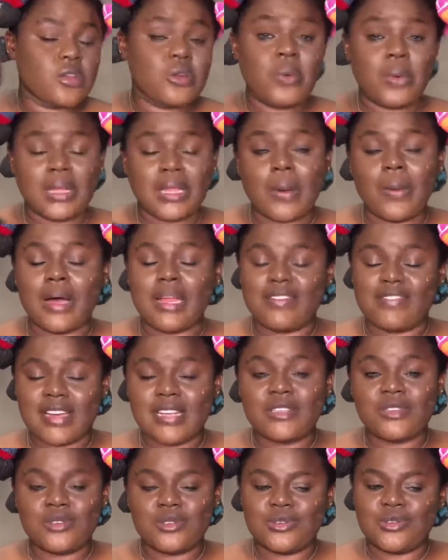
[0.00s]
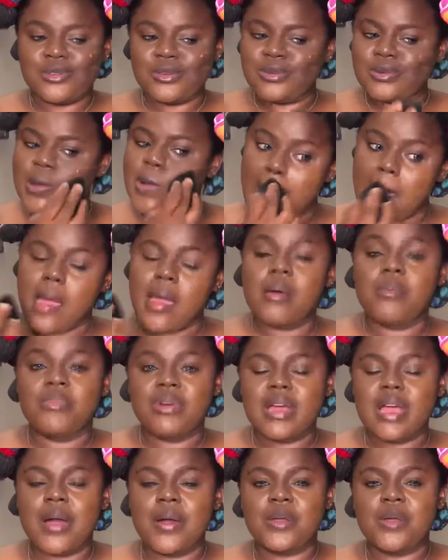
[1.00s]
what I would advise you do? Bring
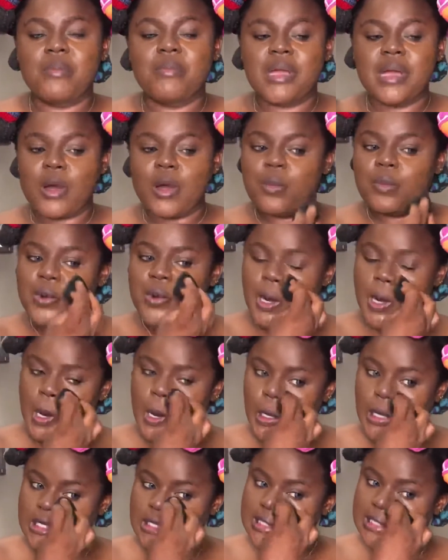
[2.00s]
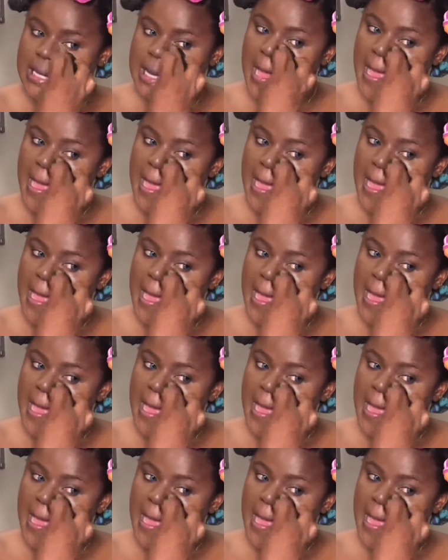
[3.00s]
out your makeup products,